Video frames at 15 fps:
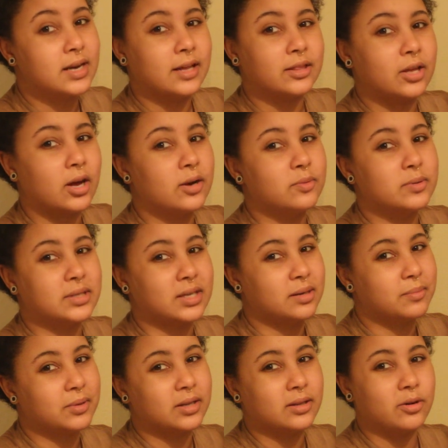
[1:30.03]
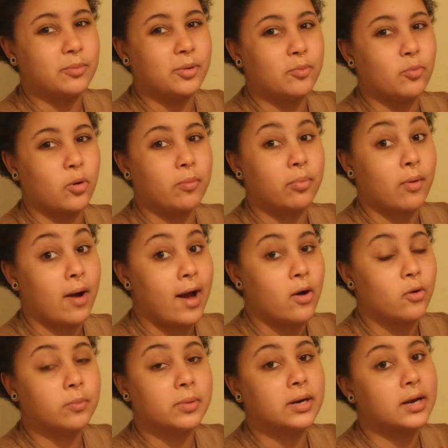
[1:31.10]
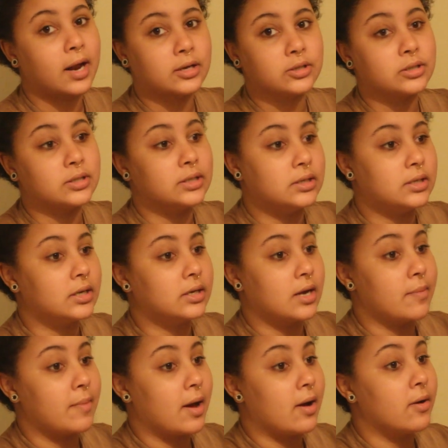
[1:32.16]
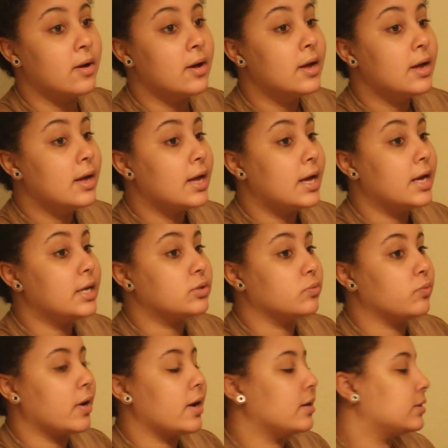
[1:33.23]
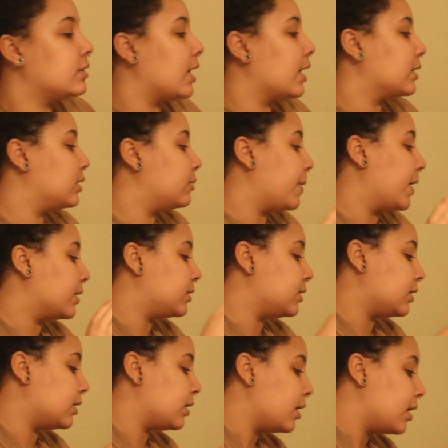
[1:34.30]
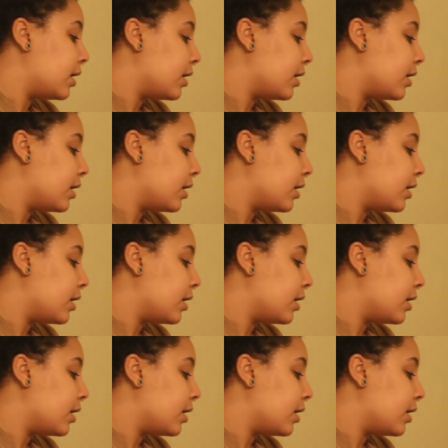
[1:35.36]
I thought it was gonna be a little bit more brown, but it actually did come out as red as I expected.